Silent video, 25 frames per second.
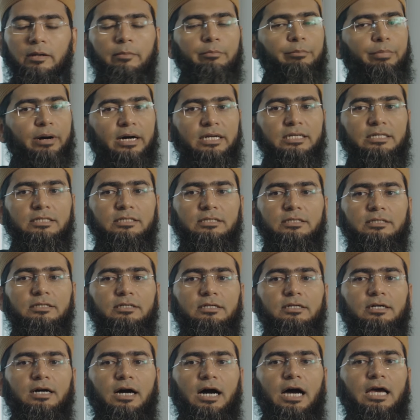but
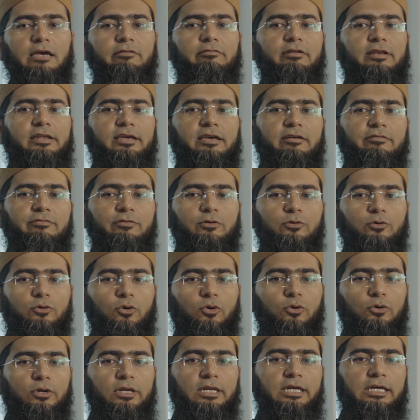I will give
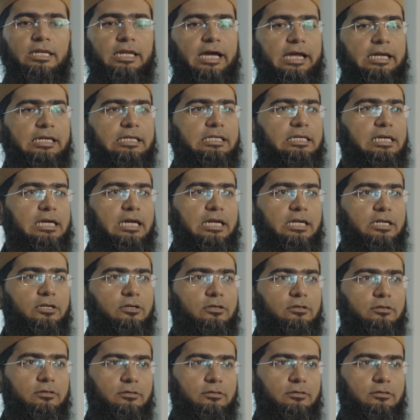you only $98